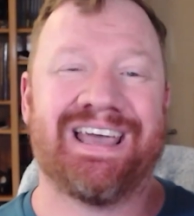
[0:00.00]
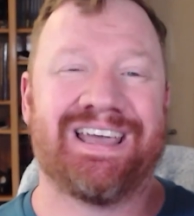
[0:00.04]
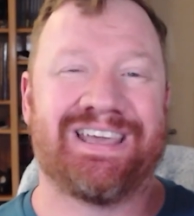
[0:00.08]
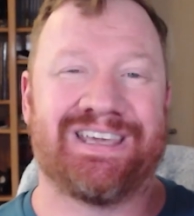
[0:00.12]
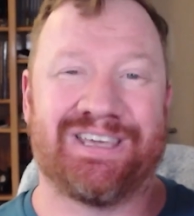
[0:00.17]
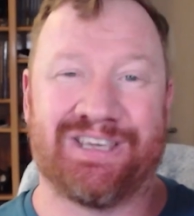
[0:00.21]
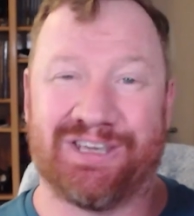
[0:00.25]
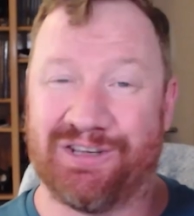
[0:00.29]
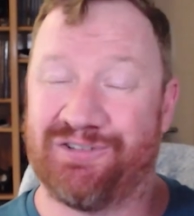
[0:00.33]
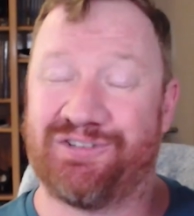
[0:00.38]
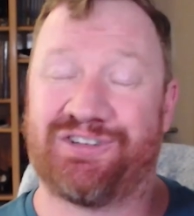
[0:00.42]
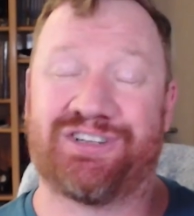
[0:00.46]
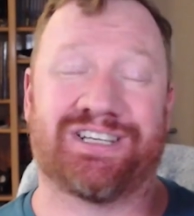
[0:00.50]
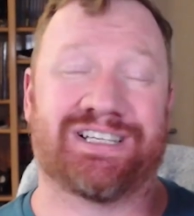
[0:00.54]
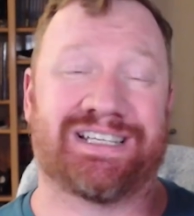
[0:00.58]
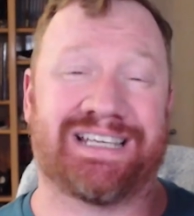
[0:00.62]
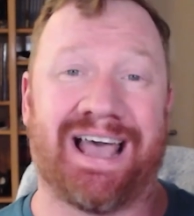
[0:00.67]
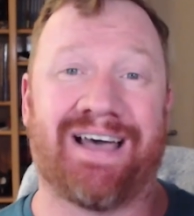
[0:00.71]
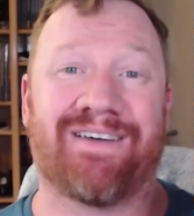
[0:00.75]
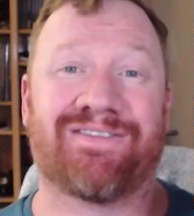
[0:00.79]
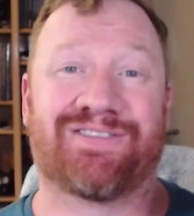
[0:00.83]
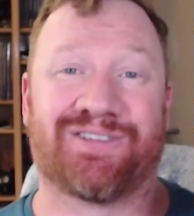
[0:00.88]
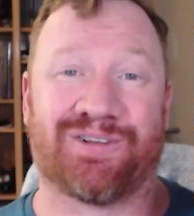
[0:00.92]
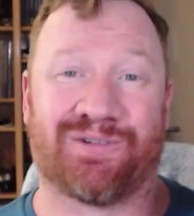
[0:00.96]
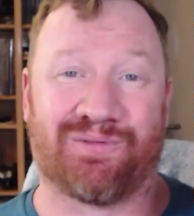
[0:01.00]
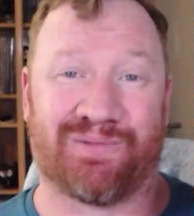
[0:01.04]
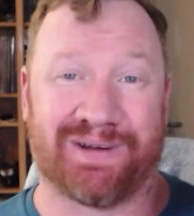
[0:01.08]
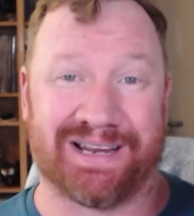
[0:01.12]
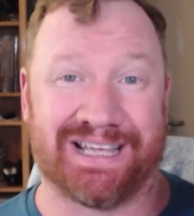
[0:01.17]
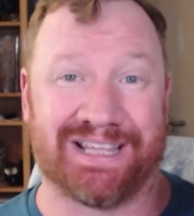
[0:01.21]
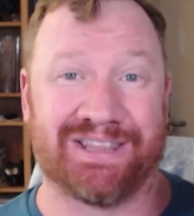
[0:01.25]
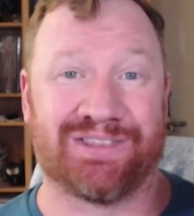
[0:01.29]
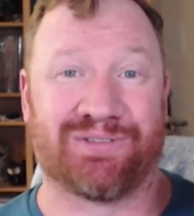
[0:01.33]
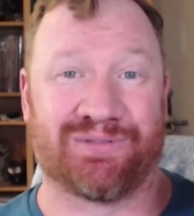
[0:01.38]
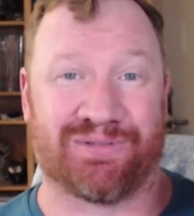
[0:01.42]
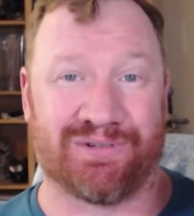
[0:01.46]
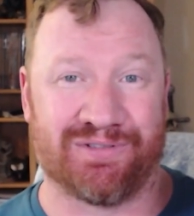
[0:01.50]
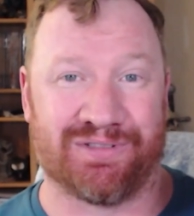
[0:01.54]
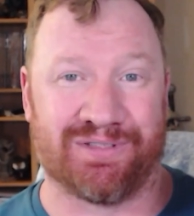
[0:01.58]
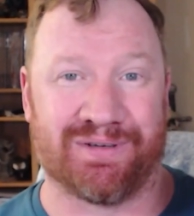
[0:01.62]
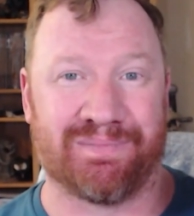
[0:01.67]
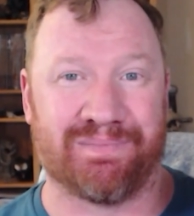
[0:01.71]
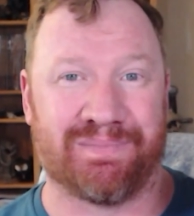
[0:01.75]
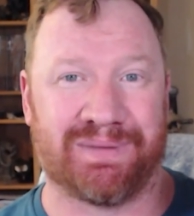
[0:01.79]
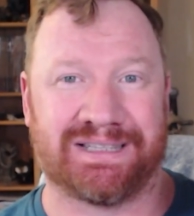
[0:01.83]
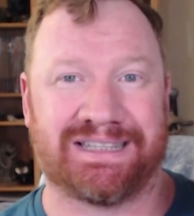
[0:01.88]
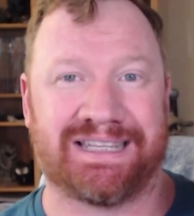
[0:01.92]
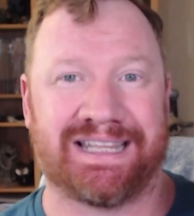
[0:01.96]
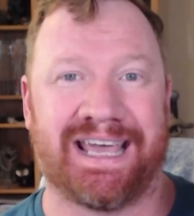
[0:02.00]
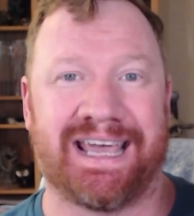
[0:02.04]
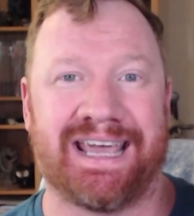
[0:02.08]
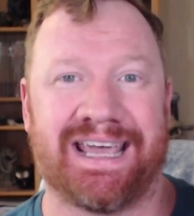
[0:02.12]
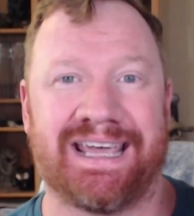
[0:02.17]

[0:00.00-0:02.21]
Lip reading: you just have to read through them. But